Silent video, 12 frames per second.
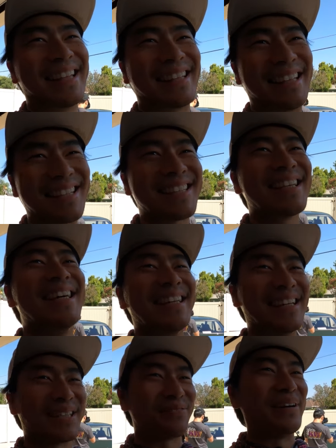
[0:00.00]
that's,
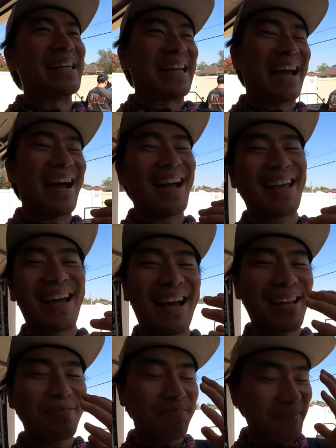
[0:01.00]
it's funny. I,
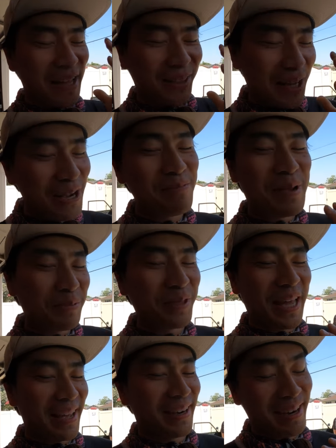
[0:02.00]
I, a lot of people
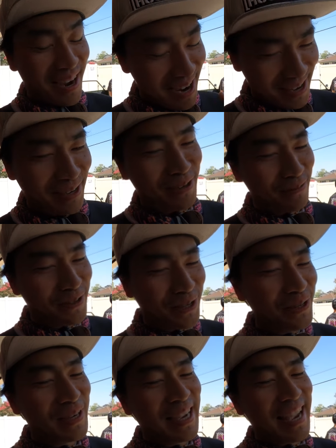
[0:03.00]
that I
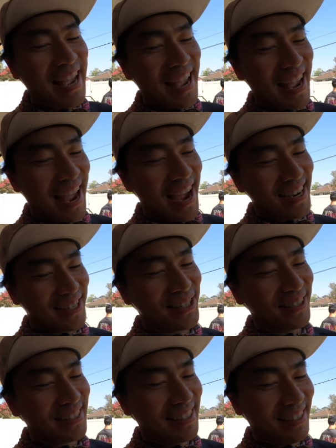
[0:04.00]
interview,
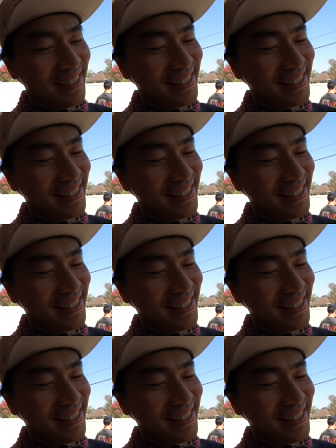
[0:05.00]
actually